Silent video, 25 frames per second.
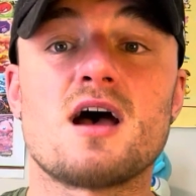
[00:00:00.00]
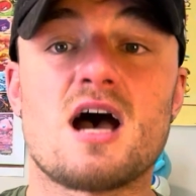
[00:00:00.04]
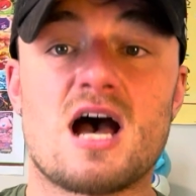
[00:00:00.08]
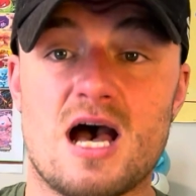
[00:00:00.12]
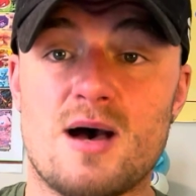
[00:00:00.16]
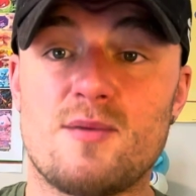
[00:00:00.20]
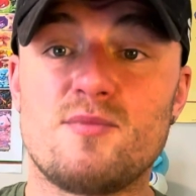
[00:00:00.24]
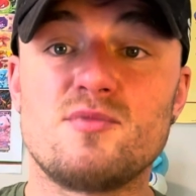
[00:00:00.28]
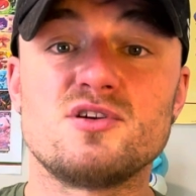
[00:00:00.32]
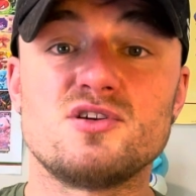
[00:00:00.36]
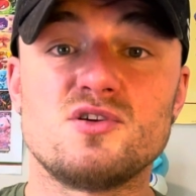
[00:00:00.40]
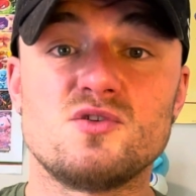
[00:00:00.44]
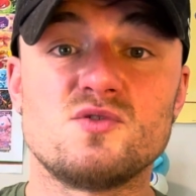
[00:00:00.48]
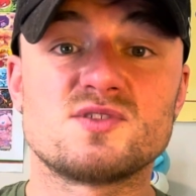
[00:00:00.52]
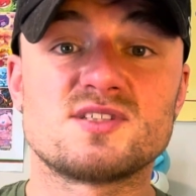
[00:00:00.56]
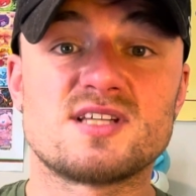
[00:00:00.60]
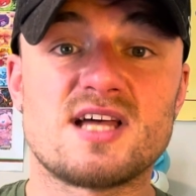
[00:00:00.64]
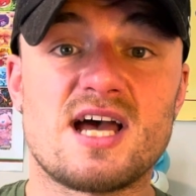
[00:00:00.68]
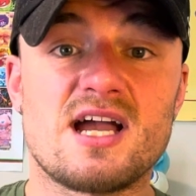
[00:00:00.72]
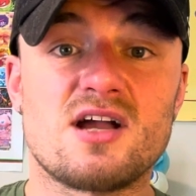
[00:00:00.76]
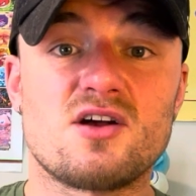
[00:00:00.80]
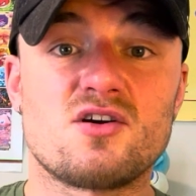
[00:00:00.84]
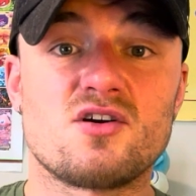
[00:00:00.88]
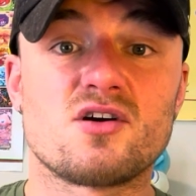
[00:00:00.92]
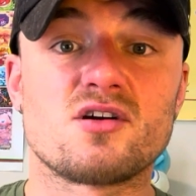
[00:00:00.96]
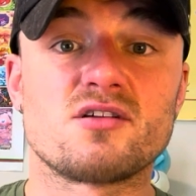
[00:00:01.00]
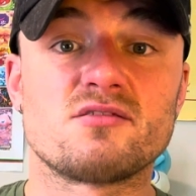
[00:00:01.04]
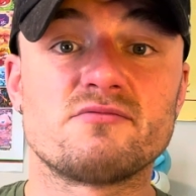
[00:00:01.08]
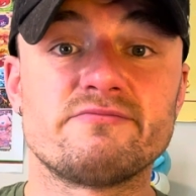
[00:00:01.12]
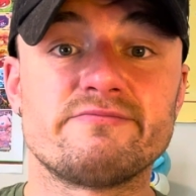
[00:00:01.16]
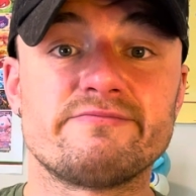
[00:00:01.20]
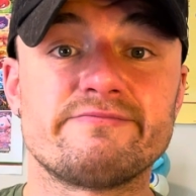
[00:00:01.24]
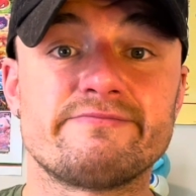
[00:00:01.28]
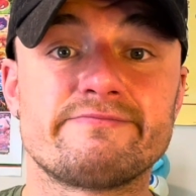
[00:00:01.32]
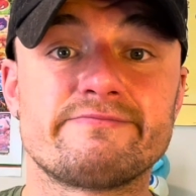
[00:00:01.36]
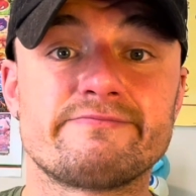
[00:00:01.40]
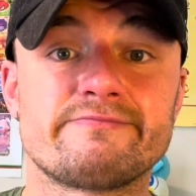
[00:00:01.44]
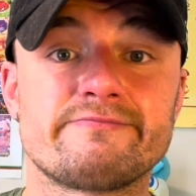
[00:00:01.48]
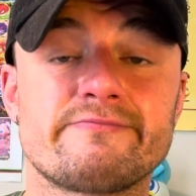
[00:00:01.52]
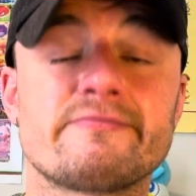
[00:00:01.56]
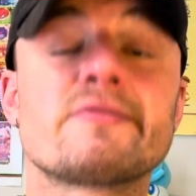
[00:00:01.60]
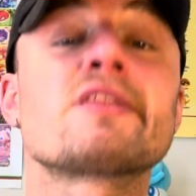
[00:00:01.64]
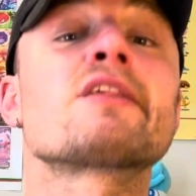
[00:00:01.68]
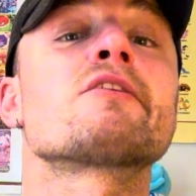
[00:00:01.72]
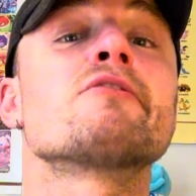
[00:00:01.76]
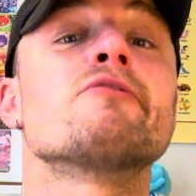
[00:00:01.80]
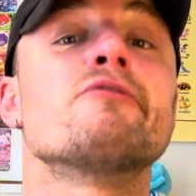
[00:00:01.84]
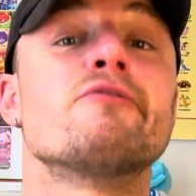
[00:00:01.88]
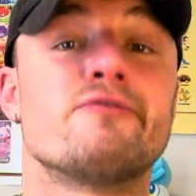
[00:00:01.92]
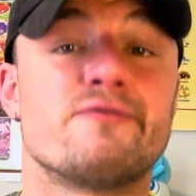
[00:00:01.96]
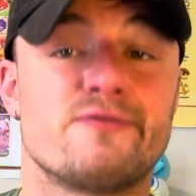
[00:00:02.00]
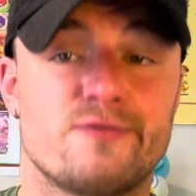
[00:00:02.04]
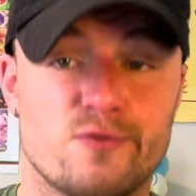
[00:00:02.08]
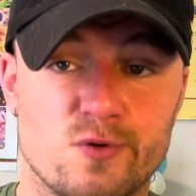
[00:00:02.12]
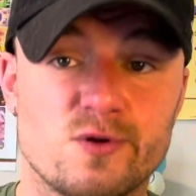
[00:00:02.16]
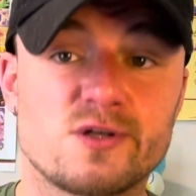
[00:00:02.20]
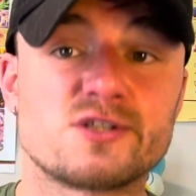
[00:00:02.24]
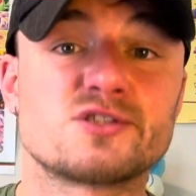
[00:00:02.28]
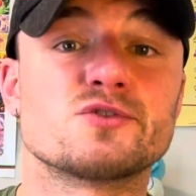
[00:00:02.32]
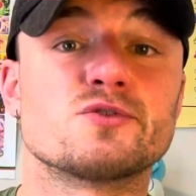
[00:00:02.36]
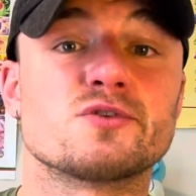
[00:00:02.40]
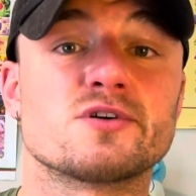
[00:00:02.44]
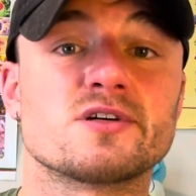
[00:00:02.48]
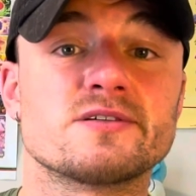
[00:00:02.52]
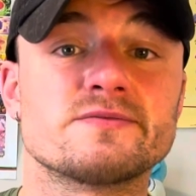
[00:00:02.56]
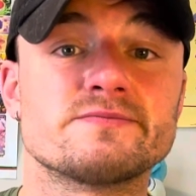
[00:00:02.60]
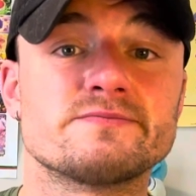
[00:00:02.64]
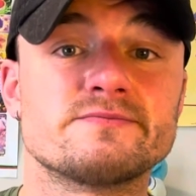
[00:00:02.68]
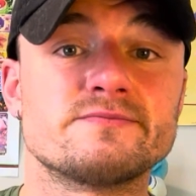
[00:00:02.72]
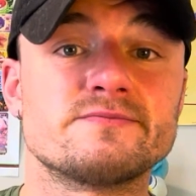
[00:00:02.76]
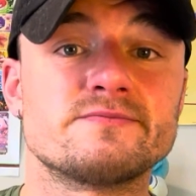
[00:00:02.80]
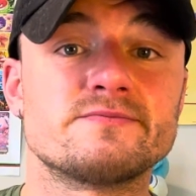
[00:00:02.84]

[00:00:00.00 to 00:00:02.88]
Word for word: I'm going to use that card. For sure.